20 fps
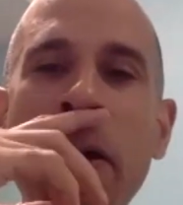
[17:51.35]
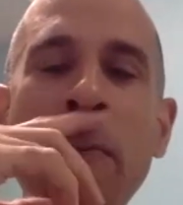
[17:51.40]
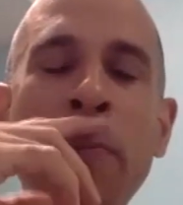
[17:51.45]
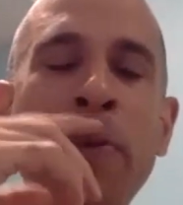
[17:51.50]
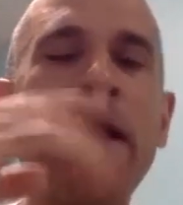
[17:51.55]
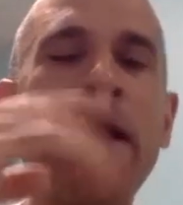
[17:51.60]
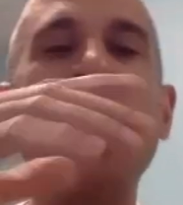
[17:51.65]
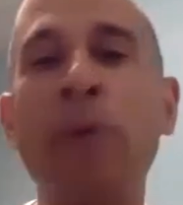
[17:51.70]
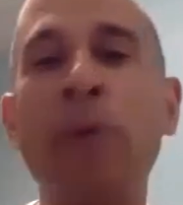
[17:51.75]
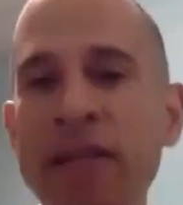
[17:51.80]

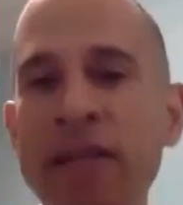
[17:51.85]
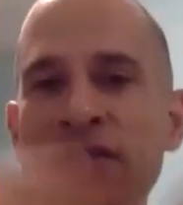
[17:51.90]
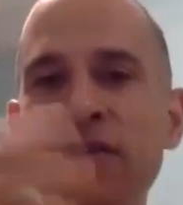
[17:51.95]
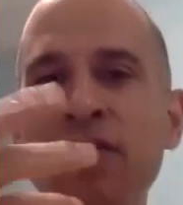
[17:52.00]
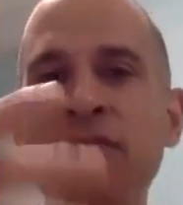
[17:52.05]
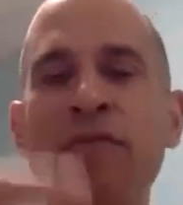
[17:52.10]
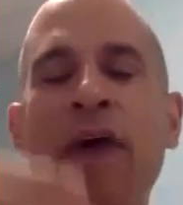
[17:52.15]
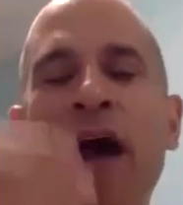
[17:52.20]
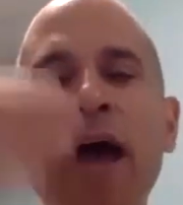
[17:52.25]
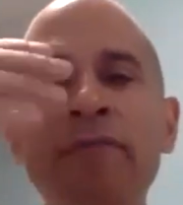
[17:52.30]
But anyway, he
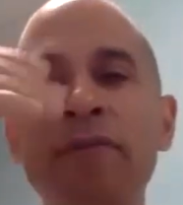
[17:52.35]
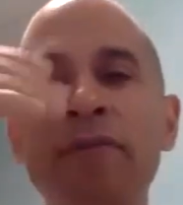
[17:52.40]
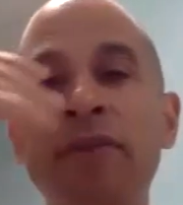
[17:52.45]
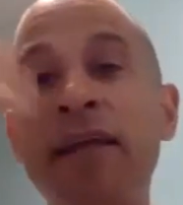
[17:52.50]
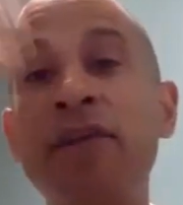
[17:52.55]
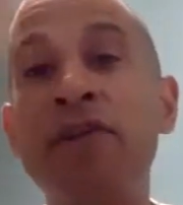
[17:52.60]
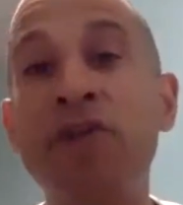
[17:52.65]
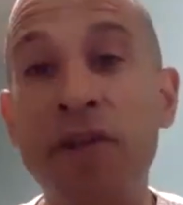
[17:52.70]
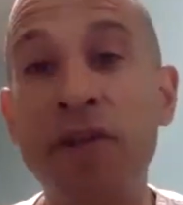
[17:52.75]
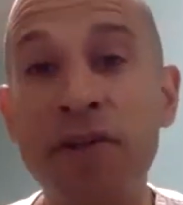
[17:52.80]
survived, and
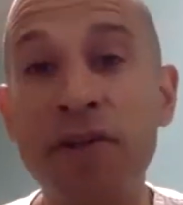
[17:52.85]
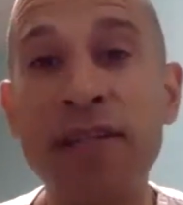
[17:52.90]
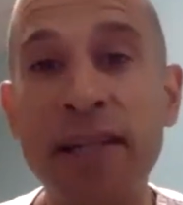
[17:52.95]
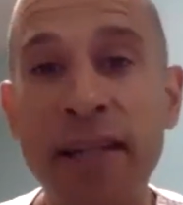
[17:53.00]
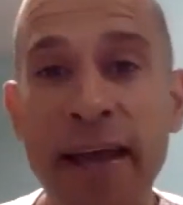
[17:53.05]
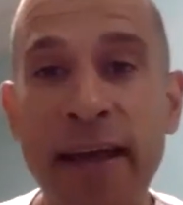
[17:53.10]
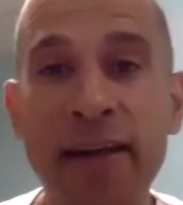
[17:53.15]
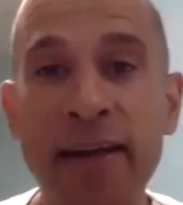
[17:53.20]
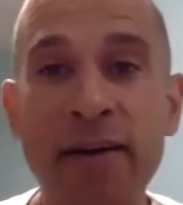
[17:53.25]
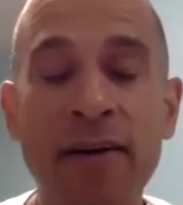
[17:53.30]
then years
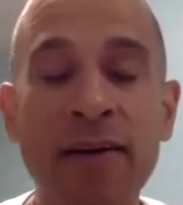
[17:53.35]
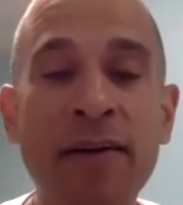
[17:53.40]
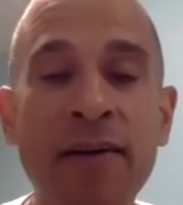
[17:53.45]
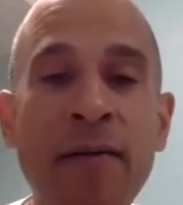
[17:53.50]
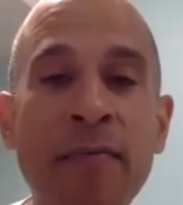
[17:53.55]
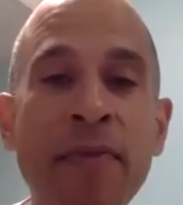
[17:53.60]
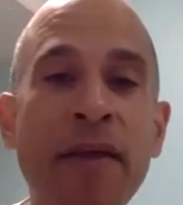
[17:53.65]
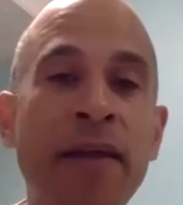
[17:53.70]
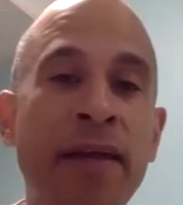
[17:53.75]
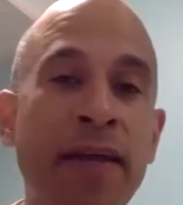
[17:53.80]
later,
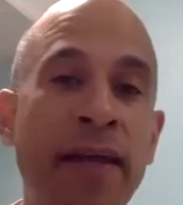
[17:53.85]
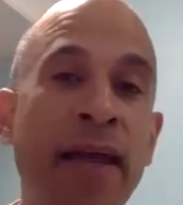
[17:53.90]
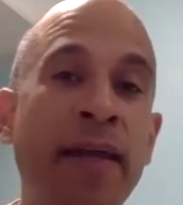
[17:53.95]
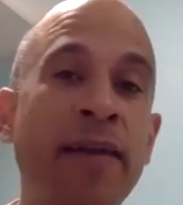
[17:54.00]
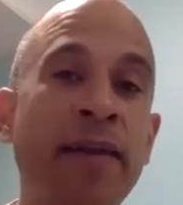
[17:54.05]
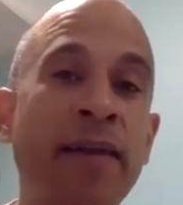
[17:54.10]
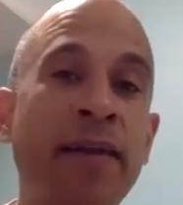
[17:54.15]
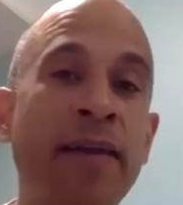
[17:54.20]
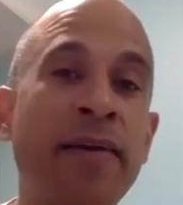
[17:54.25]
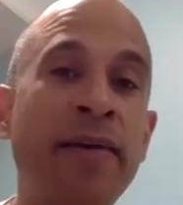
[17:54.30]
he
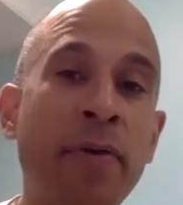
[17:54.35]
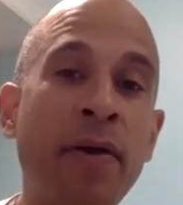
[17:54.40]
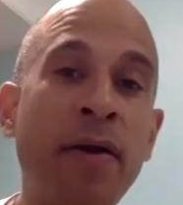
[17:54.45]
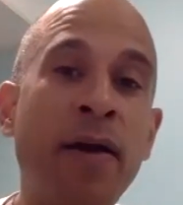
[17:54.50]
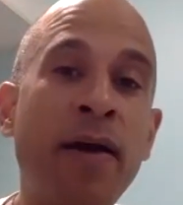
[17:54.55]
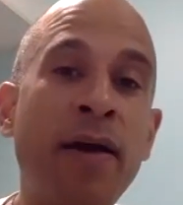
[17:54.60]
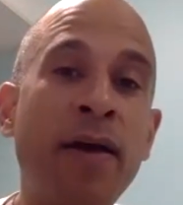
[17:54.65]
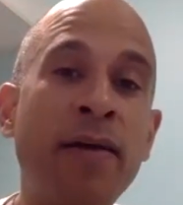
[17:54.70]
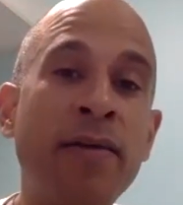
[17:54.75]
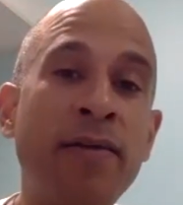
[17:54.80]
ended up
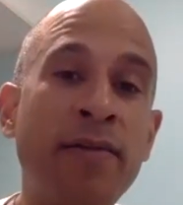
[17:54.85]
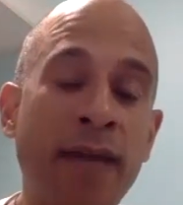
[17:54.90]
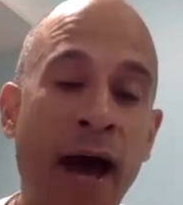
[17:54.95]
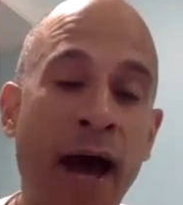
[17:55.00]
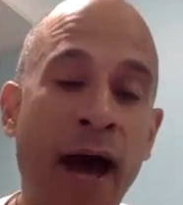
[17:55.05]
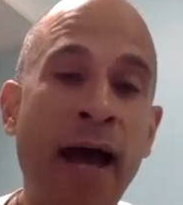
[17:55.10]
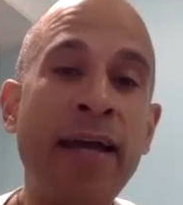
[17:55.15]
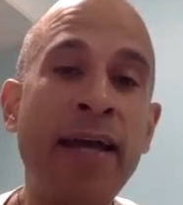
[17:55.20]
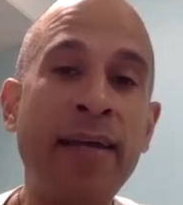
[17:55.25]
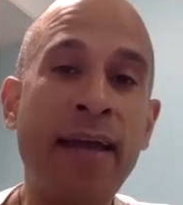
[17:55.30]

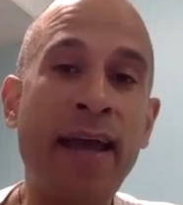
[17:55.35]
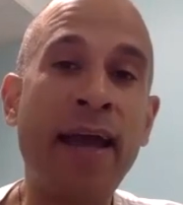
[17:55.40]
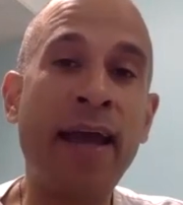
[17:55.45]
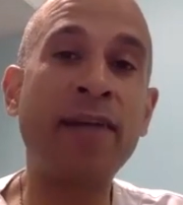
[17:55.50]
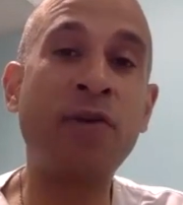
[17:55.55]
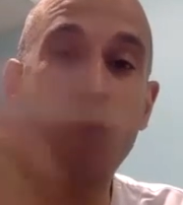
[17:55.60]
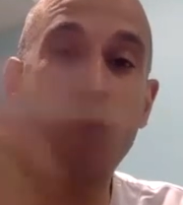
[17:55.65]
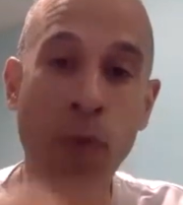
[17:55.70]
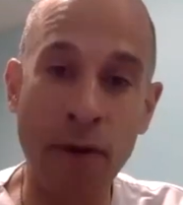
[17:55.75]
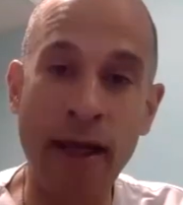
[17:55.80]
dying
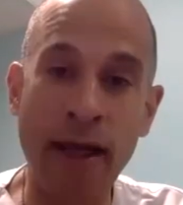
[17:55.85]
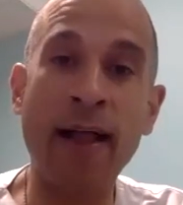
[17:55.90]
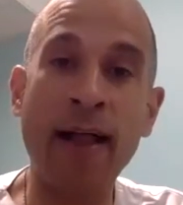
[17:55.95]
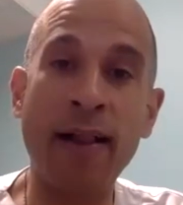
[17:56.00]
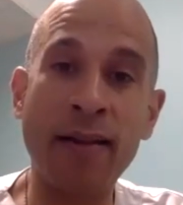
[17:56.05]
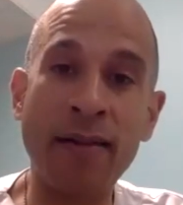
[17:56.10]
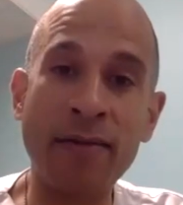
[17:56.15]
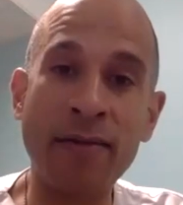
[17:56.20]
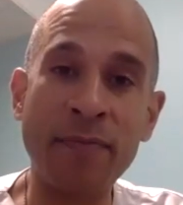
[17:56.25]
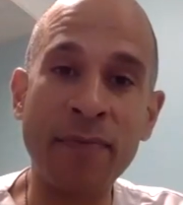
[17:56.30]
at
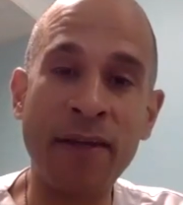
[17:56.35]
Cornell.